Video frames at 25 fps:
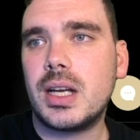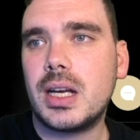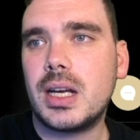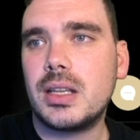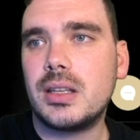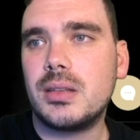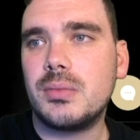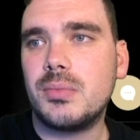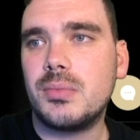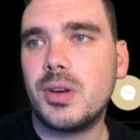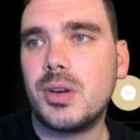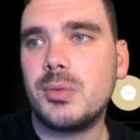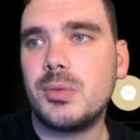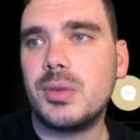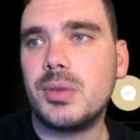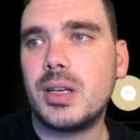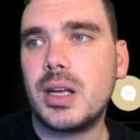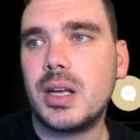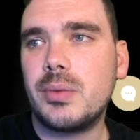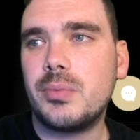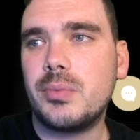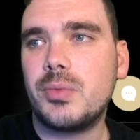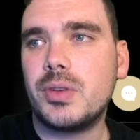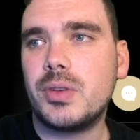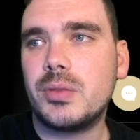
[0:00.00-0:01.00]
at the moment
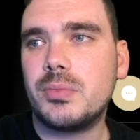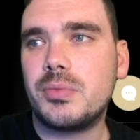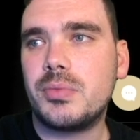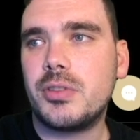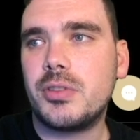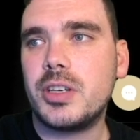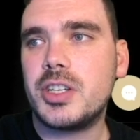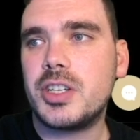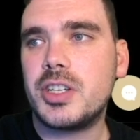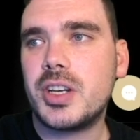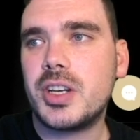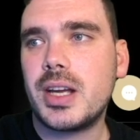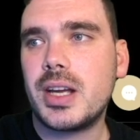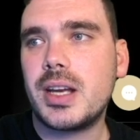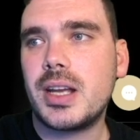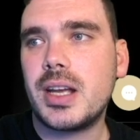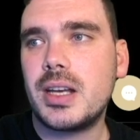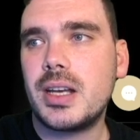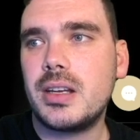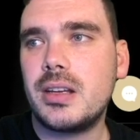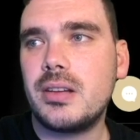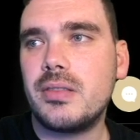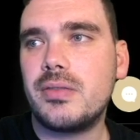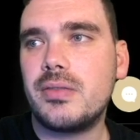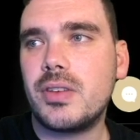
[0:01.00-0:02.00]
and would appreciate
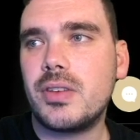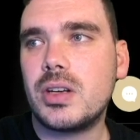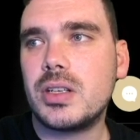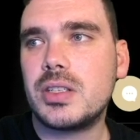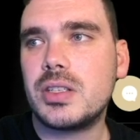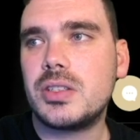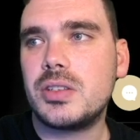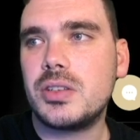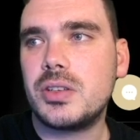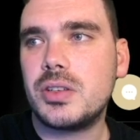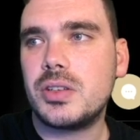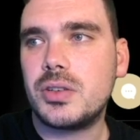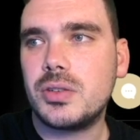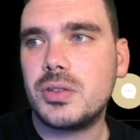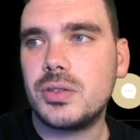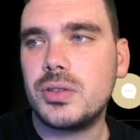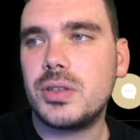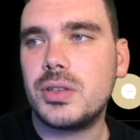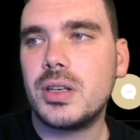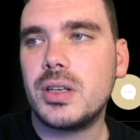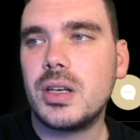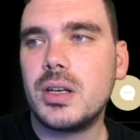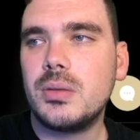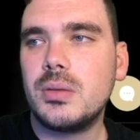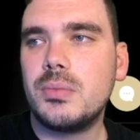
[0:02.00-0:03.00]
any advice you could
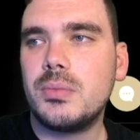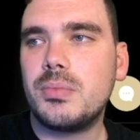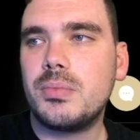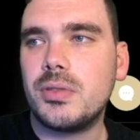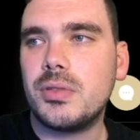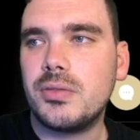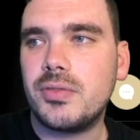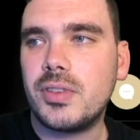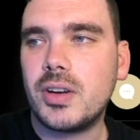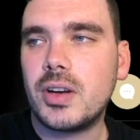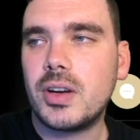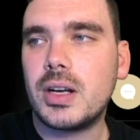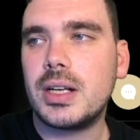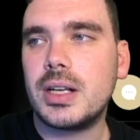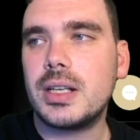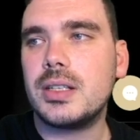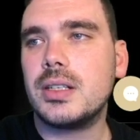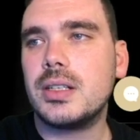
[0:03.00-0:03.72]
provide.